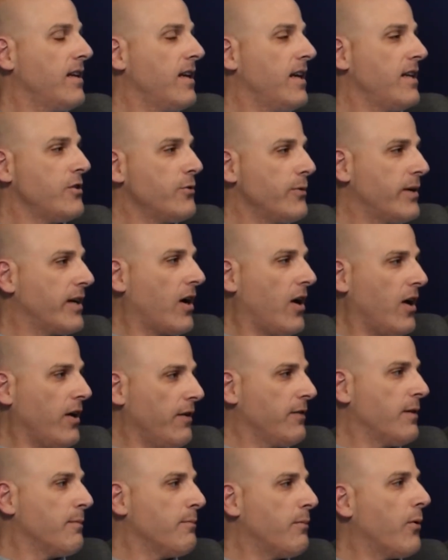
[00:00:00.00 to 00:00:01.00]
and doing all
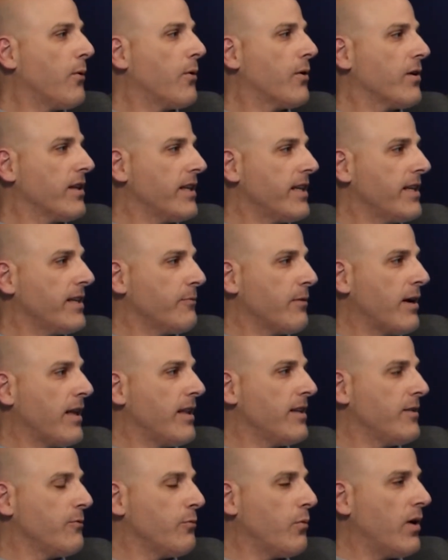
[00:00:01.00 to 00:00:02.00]
of them poorly, rather
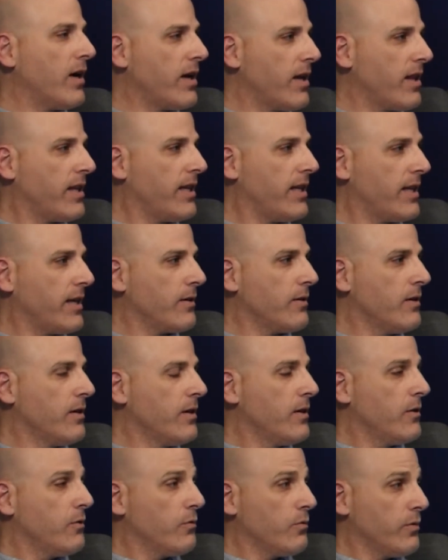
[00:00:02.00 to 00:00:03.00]
than one thing
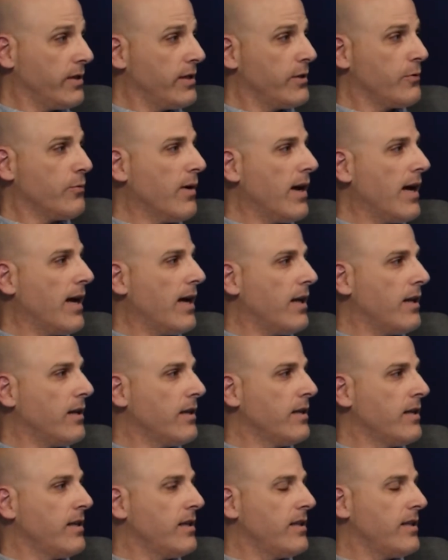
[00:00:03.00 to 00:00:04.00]
really
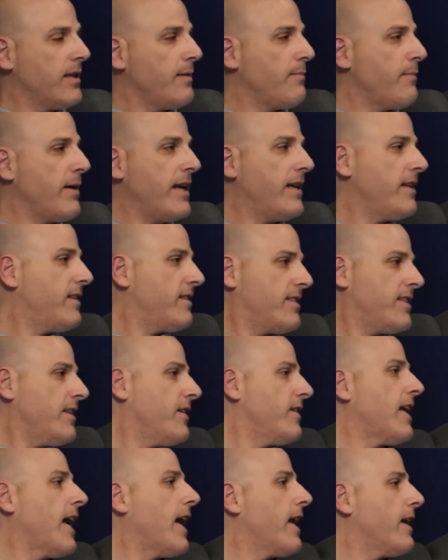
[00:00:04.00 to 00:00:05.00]
well that may still
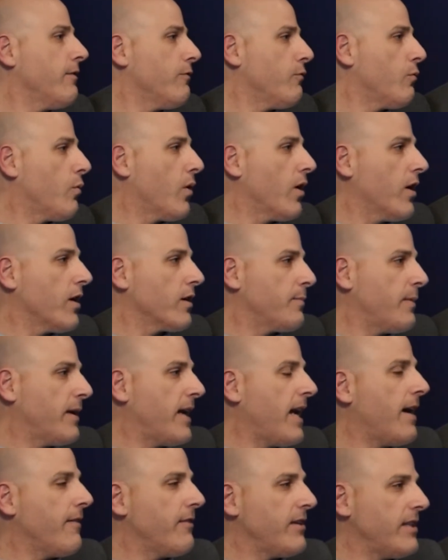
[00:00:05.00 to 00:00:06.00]
not have worked, but
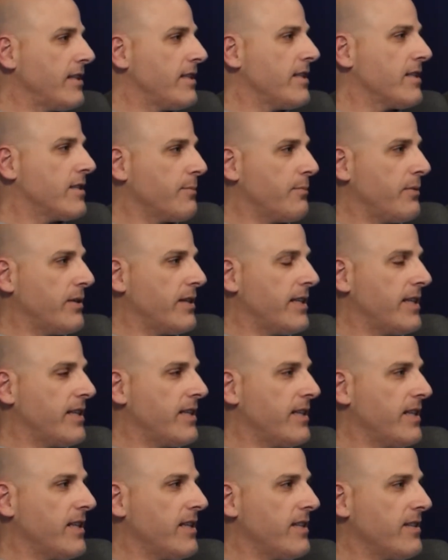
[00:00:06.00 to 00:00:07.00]
having the discipline
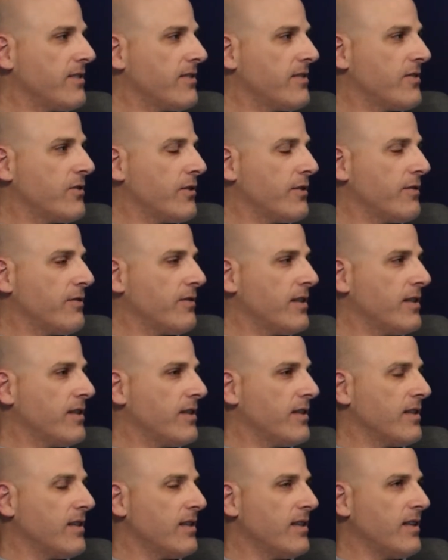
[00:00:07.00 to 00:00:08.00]
and sort of
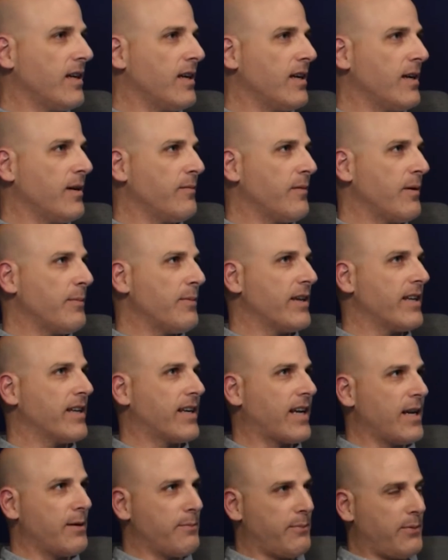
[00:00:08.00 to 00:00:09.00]
the ability to
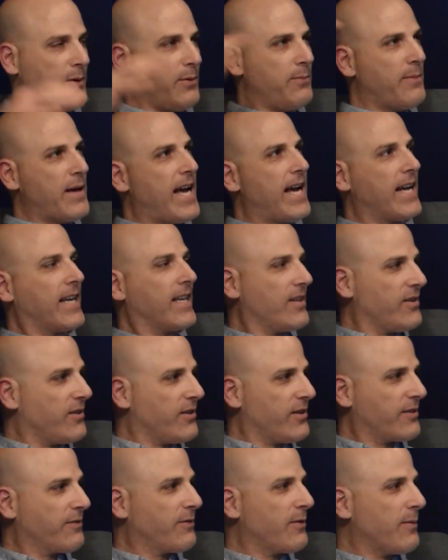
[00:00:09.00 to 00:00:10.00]
kind of pull back and
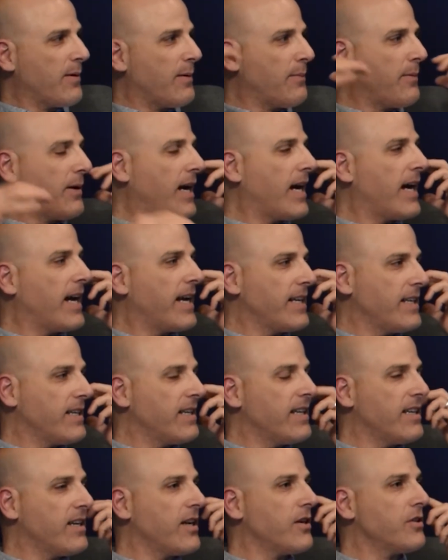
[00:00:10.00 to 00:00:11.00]
look from up high
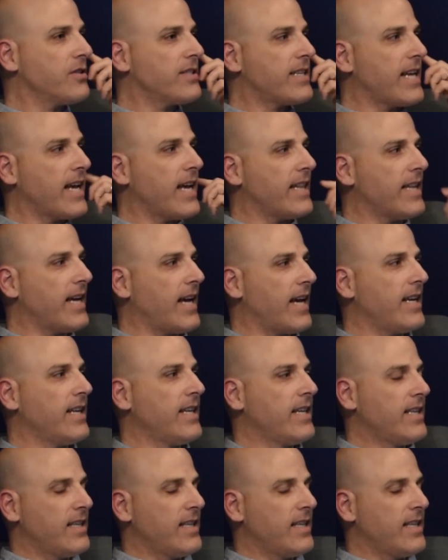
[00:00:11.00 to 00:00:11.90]
and understand that.